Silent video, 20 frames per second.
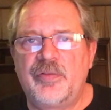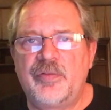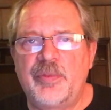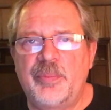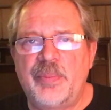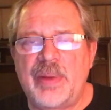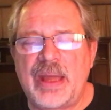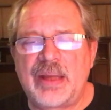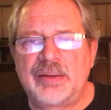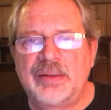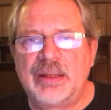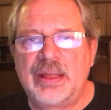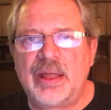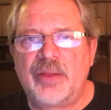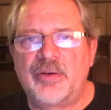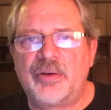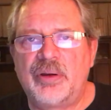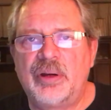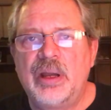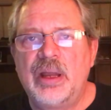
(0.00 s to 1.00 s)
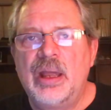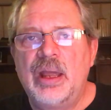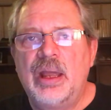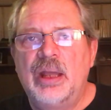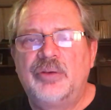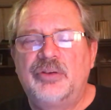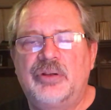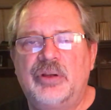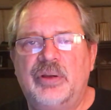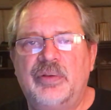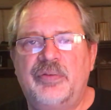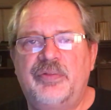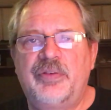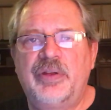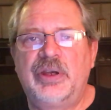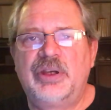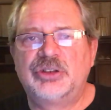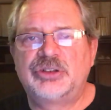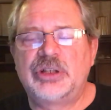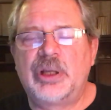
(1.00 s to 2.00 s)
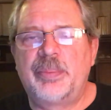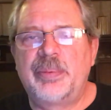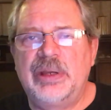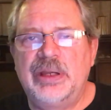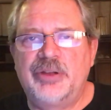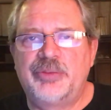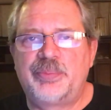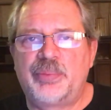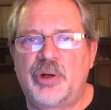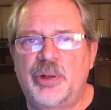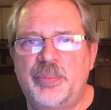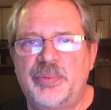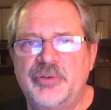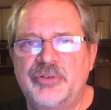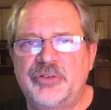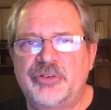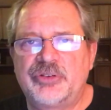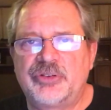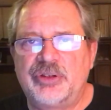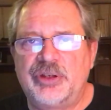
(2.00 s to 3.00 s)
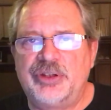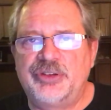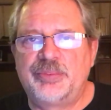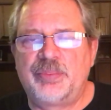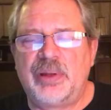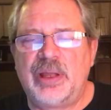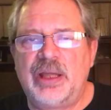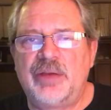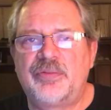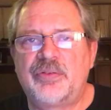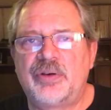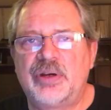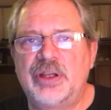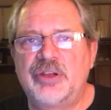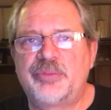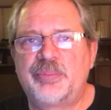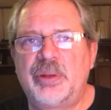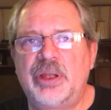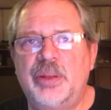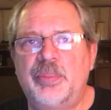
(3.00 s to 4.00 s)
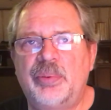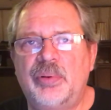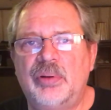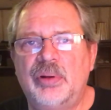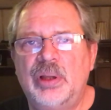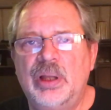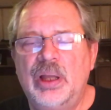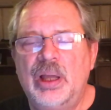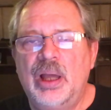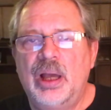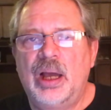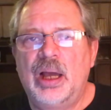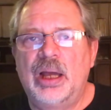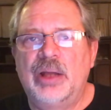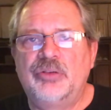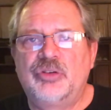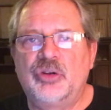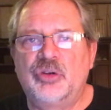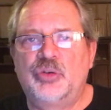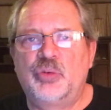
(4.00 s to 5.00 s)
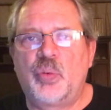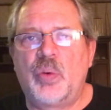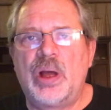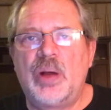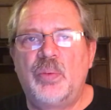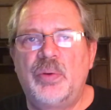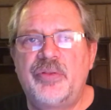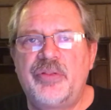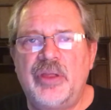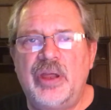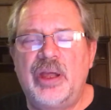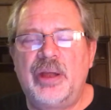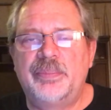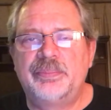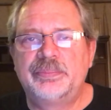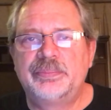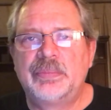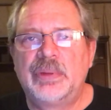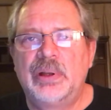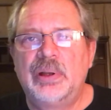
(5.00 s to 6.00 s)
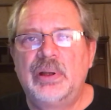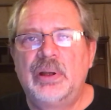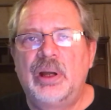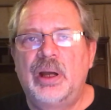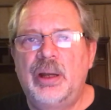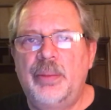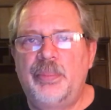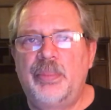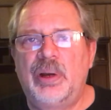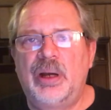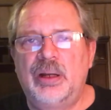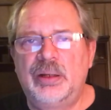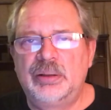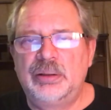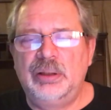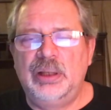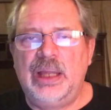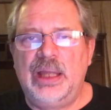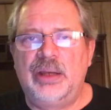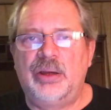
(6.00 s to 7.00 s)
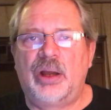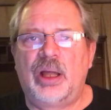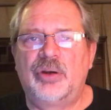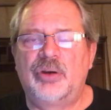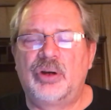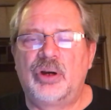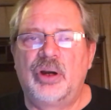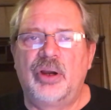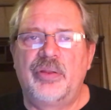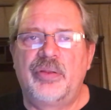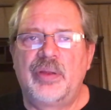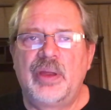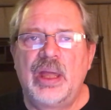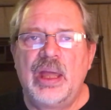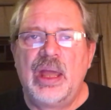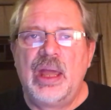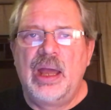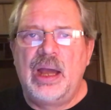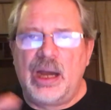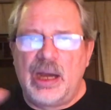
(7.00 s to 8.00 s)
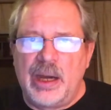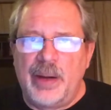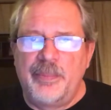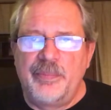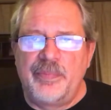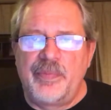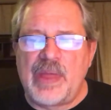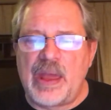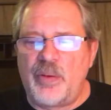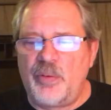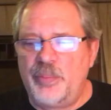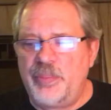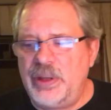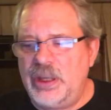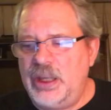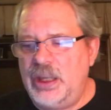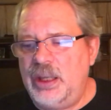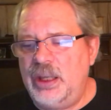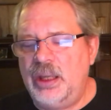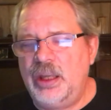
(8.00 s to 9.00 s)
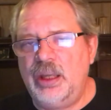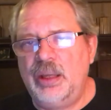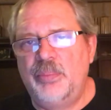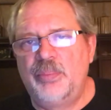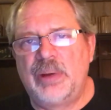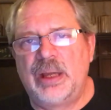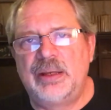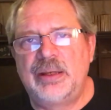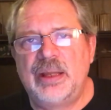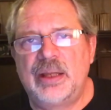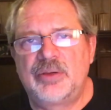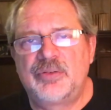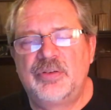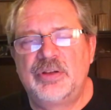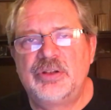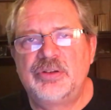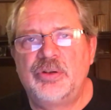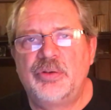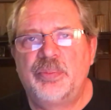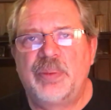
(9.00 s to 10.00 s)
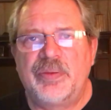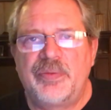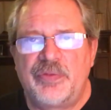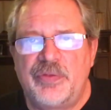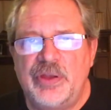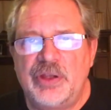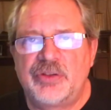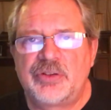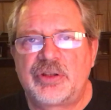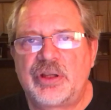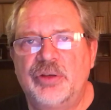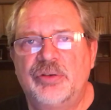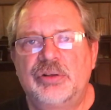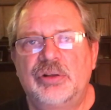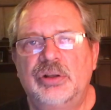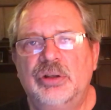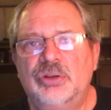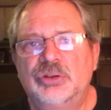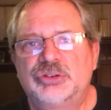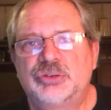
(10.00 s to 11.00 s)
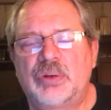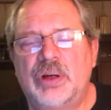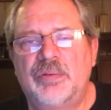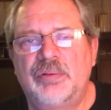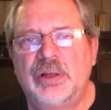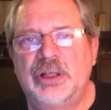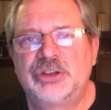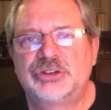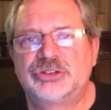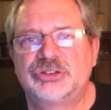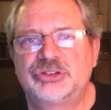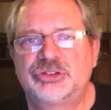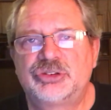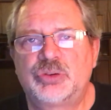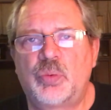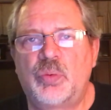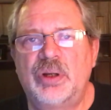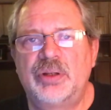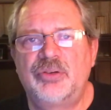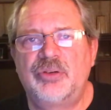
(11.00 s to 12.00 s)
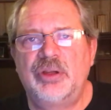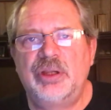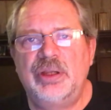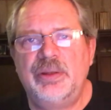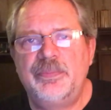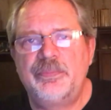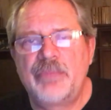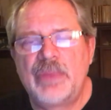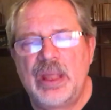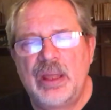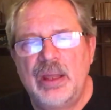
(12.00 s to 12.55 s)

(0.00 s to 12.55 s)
of them, back together to finish up his purposes and his plan for his people, to dwell with them among and on earth. That will be my next video, but this concludes Revelations 20.